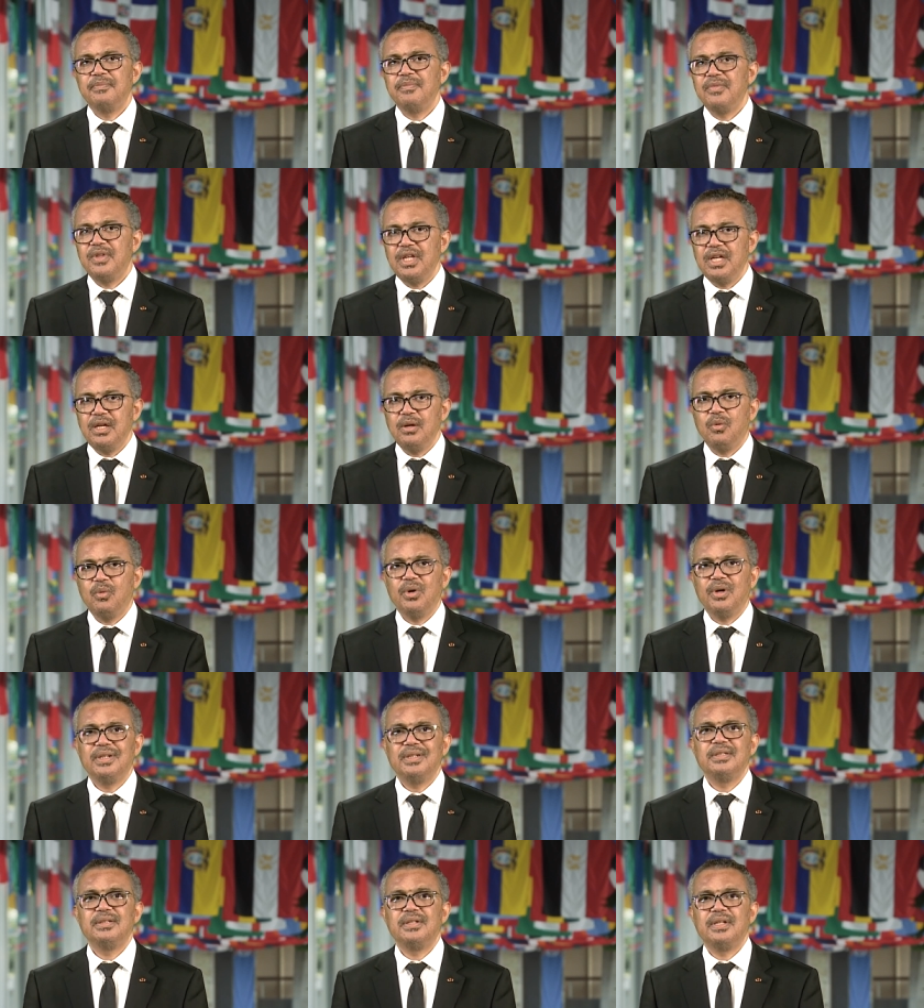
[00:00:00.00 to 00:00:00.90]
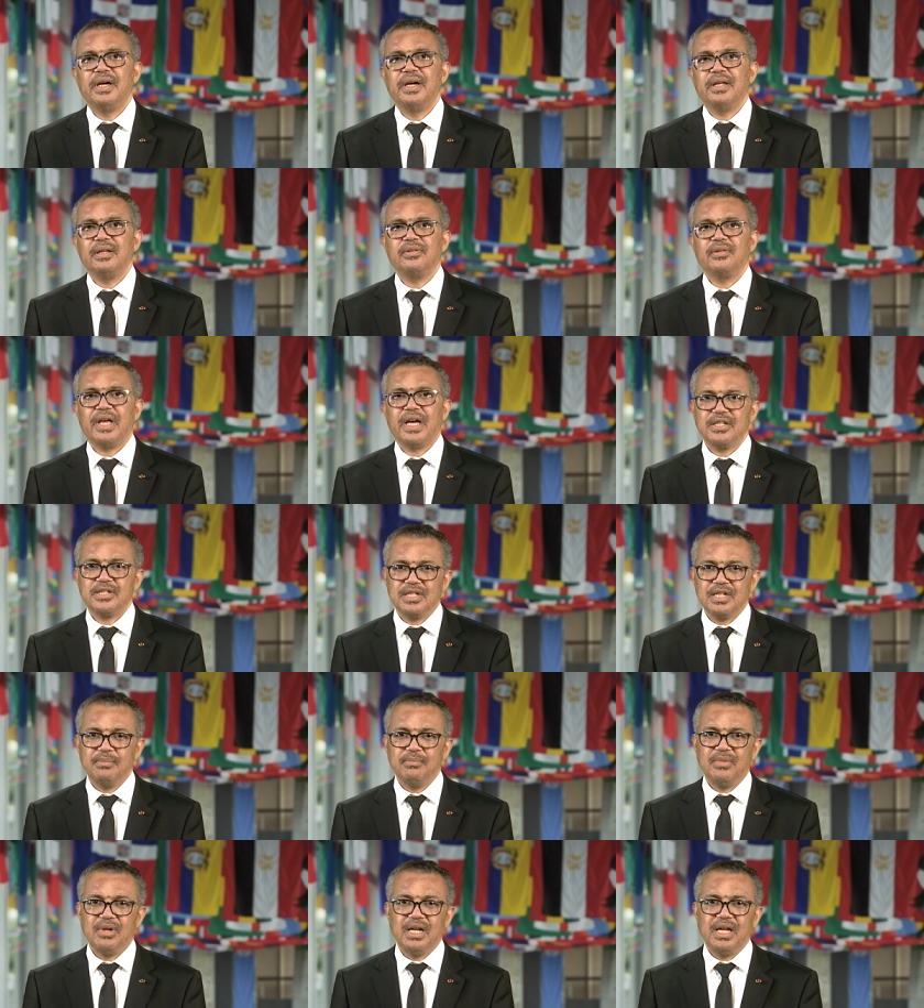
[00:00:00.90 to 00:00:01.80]
the World Health
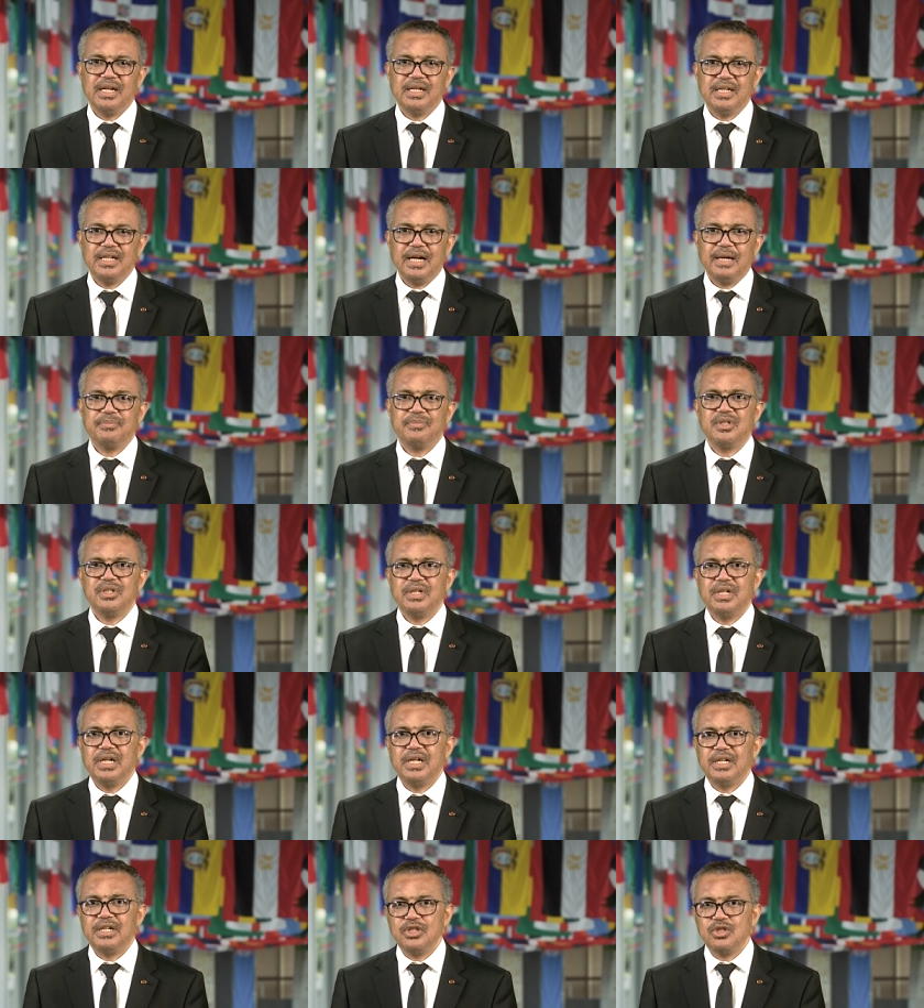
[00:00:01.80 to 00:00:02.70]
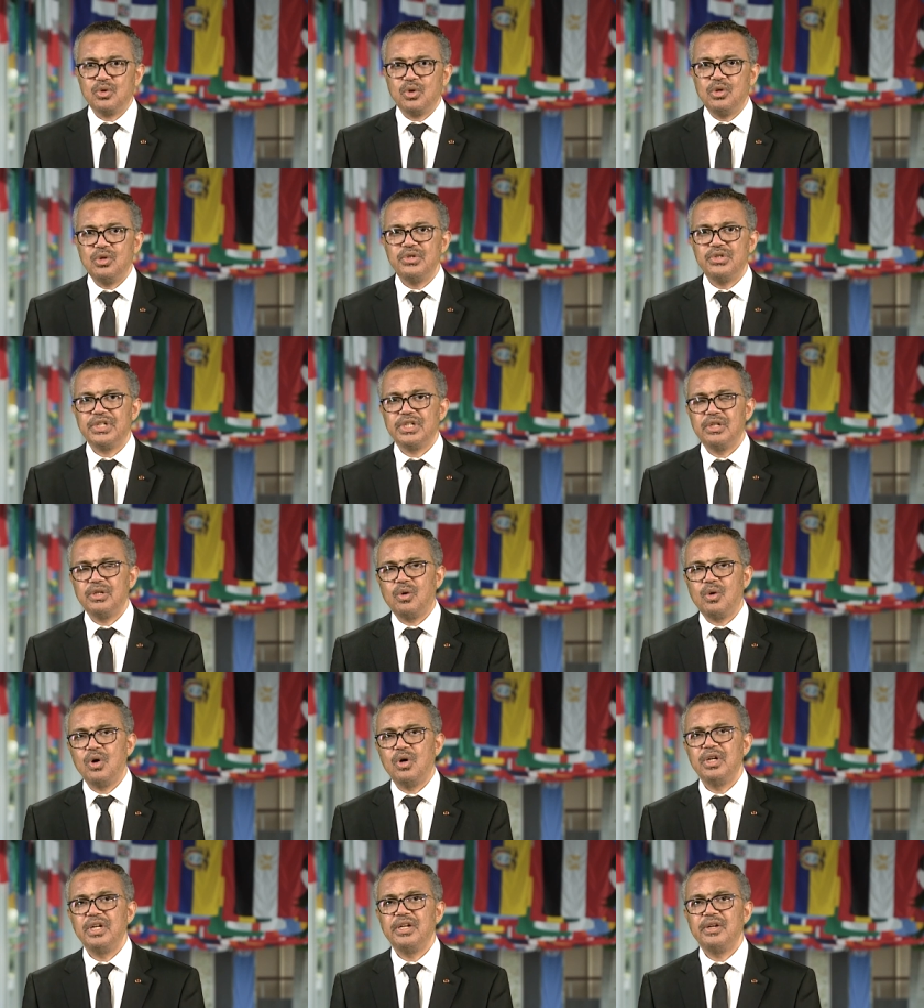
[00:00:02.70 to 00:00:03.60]
Assembly adopted a resolution
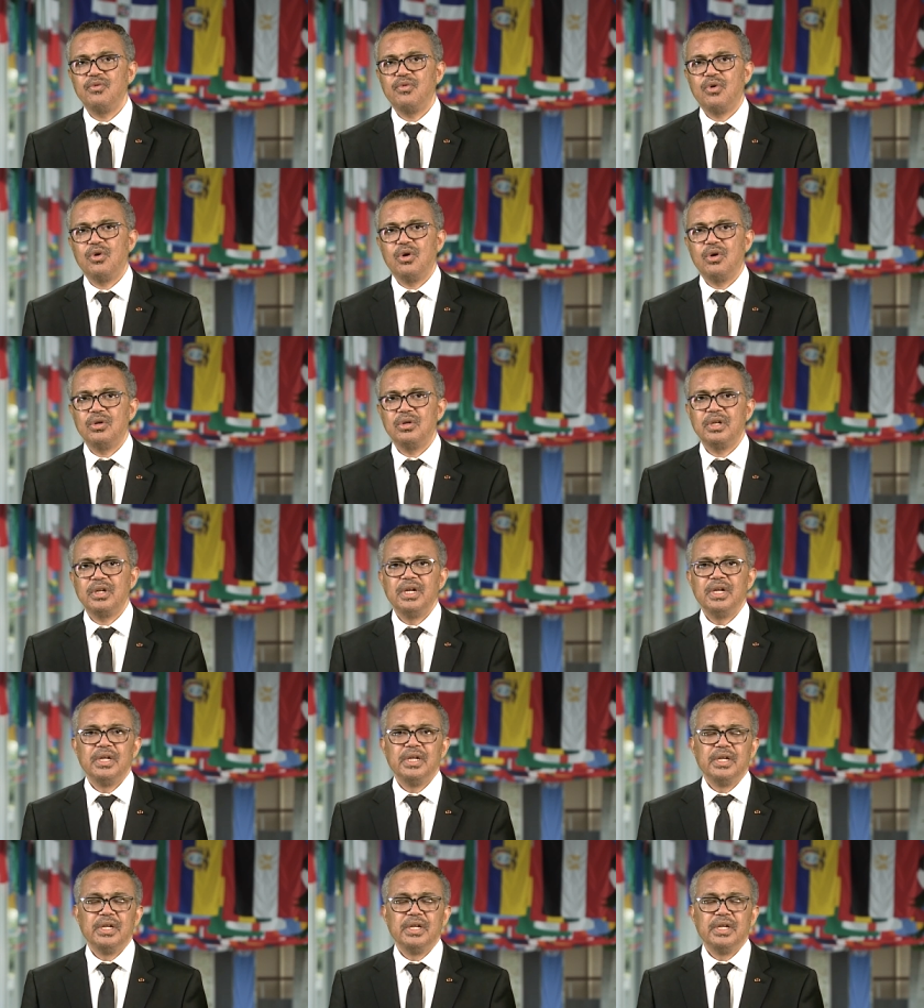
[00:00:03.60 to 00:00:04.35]
calling for